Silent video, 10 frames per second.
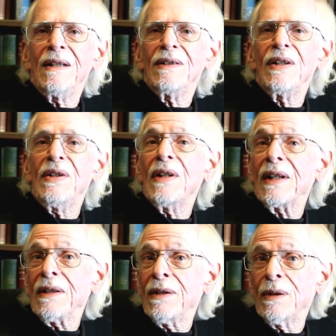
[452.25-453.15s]
did
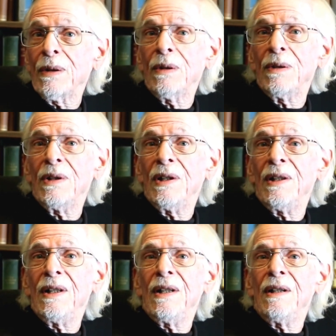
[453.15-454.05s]
not know
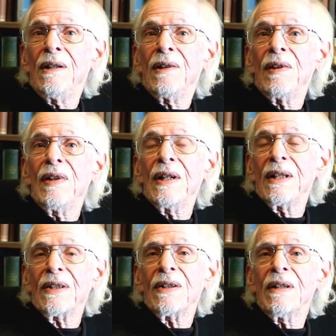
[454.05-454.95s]

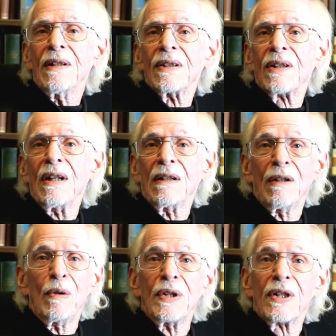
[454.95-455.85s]
that Stanley
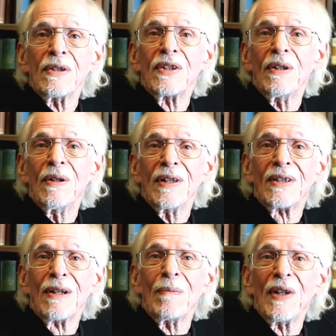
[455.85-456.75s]
was considering
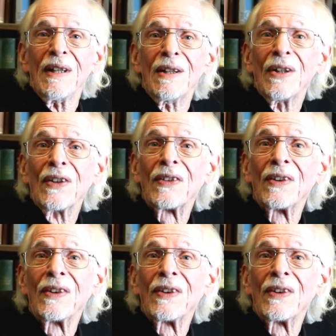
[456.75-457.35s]
something else.